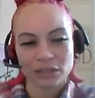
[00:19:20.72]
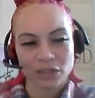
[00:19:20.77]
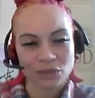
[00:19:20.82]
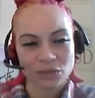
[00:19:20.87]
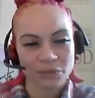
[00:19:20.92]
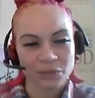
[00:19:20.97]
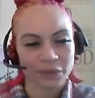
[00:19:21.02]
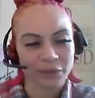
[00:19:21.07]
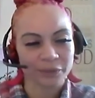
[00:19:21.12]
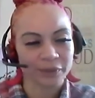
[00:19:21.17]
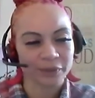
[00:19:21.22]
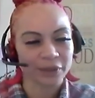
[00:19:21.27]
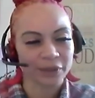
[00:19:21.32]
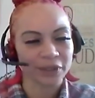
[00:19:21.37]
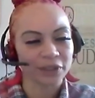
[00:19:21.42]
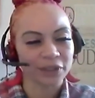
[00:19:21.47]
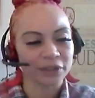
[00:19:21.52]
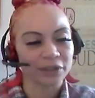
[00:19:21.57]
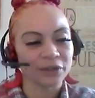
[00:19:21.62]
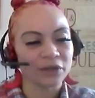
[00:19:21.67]
Sounds really, really
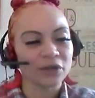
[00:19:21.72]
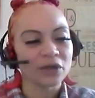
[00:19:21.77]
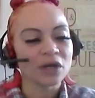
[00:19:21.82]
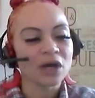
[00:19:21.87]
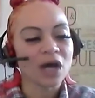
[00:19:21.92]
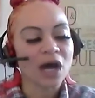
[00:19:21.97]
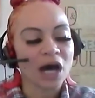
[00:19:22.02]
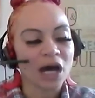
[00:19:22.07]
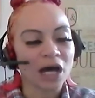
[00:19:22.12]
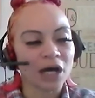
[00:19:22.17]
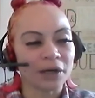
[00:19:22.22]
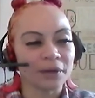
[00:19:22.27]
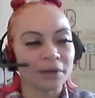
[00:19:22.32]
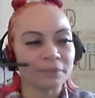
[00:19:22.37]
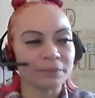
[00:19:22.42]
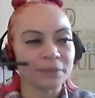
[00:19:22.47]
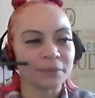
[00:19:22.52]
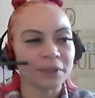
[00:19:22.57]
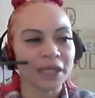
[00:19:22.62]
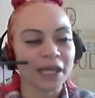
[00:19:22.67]
good.
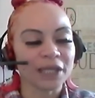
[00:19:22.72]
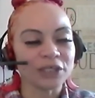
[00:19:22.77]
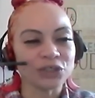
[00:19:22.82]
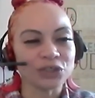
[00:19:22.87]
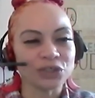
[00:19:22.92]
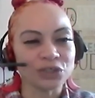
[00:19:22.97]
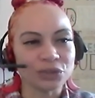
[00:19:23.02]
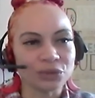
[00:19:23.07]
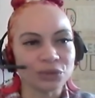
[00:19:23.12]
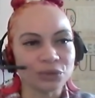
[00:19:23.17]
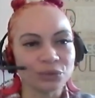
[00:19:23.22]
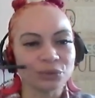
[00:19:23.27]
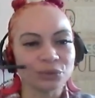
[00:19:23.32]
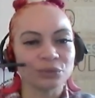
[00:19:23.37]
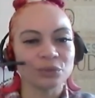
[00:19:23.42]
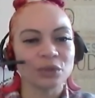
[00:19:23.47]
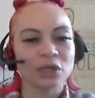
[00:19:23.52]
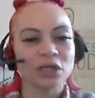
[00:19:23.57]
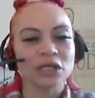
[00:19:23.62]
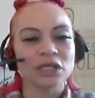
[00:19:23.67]
Can
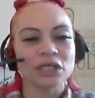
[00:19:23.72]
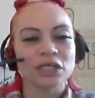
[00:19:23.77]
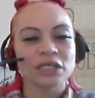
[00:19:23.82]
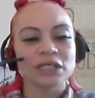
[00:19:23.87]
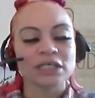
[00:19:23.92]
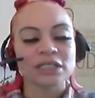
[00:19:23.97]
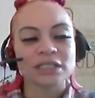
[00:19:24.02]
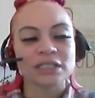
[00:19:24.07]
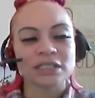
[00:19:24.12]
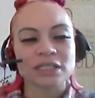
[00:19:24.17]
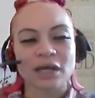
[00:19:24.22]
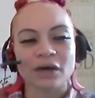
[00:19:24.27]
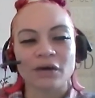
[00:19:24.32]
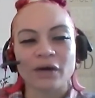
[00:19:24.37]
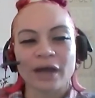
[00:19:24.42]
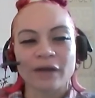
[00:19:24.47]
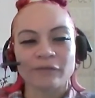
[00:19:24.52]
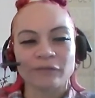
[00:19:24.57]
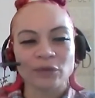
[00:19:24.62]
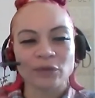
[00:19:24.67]
you tell
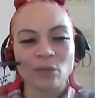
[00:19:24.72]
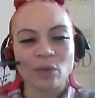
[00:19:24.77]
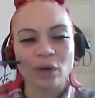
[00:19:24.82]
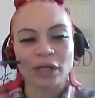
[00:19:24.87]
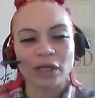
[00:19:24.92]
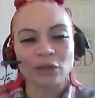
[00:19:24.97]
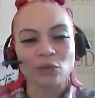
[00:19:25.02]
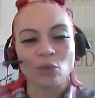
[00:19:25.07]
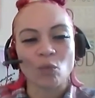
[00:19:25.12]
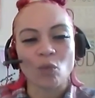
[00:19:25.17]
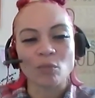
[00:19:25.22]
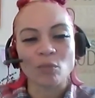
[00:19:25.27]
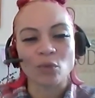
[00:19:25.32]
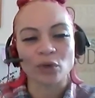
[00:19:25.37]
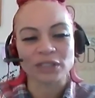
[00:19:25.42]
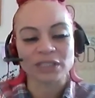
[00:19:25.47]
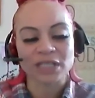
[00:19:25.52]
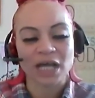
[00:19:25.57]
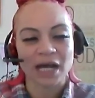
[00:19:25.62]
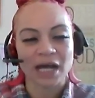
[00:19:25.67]
everyone one
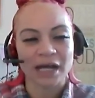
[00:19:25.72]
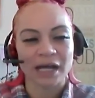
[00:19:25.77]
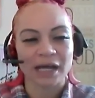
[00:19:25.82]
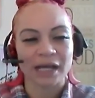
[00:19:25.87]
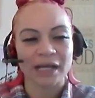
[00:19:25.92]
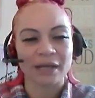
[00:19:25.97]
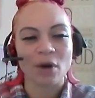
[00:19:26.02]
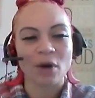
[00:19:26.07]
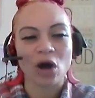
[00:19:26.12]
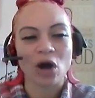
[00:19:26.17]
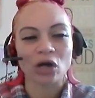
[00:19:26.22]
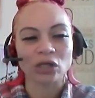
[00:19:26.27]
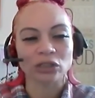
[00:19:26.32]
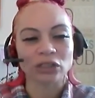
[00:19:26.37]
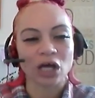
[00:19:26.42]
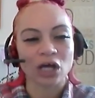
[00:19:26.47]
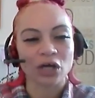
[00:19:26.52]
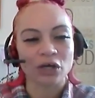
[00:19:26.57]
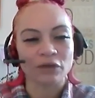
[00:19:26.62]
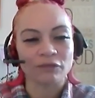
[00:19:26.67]
more time all
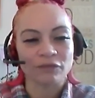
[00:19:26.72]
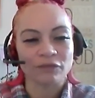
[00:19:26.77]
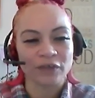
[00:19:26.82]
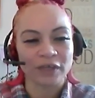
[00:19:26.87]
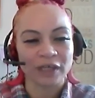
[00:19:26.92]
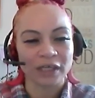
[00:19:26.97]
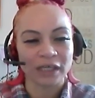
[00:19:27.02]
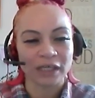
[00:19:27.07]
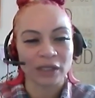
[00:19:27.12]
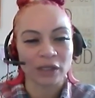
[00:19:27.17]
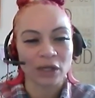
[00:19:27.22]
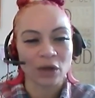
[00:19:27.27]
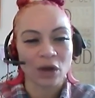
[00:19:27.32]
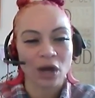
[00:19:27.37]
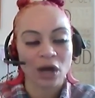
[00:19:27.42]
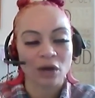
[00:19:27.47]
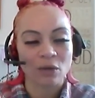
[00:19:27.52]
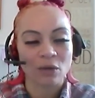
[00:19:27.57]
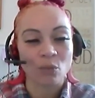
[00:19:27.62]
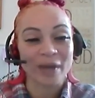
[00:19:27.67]
of the
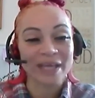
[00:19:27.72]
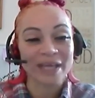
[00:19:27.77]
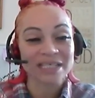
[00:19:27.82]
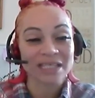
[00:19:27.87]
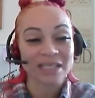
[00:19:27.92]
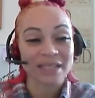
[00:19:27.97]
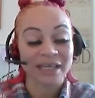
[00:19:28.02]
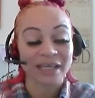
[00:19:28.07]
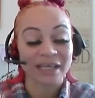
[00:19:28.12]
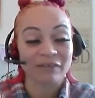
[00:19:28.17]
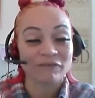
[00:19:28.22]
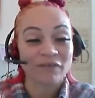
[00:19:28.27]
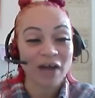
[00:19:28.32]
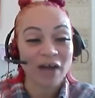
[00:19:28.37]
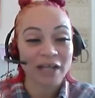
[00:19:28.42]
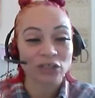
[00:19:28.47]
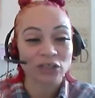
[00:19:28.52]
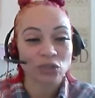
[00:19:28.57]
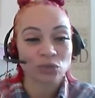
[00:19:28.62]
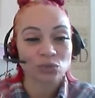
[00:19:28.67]
ways that they can
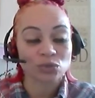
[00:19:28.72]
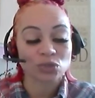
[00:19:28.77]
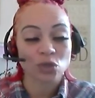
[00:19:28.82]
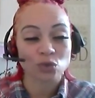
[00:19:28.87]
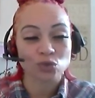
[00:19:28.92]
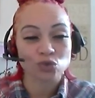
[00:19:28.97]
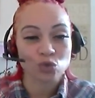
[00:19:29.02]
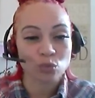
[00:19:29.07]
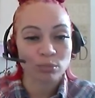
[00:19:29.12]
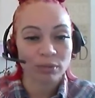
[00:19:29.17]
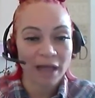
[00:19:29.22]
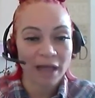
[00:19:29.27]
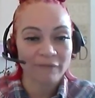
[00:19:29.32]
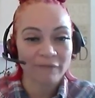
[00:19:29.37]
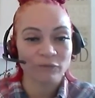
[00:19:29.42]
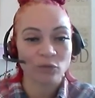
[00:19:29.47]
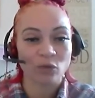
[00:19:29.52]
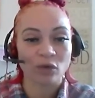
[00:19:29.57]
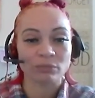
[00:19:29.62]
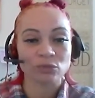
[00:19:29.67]
find you, social
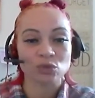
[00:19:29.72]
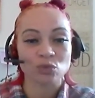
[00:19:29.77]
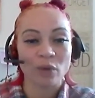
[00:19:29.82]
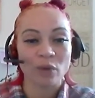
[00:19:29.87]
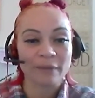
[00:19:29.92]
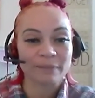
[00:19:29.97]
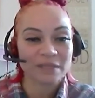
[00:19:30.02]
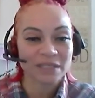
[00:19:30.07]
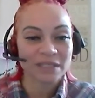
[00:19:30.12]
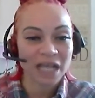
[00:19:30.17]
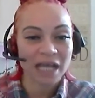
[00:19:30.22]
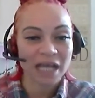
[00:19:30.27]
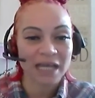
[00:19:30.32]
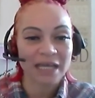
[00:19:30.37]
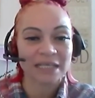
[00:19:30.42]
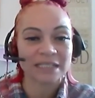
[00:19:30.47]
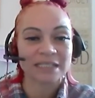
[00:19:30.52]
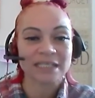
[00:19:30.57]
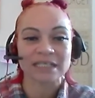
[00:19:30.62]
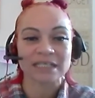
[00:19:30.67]
platforms,
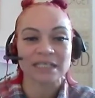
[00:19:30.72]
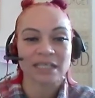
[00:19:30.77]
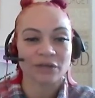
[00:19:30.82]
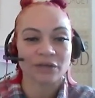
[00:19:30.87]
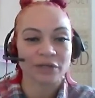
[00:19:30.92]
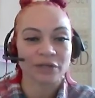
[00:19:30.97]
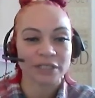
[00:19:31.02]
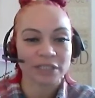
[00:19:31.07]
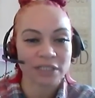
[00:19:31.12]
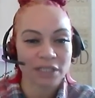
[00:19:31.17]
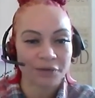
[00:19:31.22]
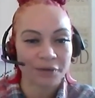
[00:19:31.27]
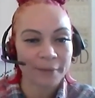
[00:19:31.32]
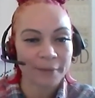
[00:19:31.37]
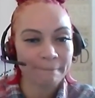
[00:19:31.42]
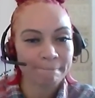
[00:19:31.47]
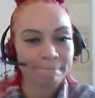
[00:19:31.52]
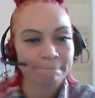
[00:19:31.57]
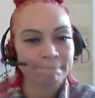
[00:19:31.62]
websites, et cetera, et cetera?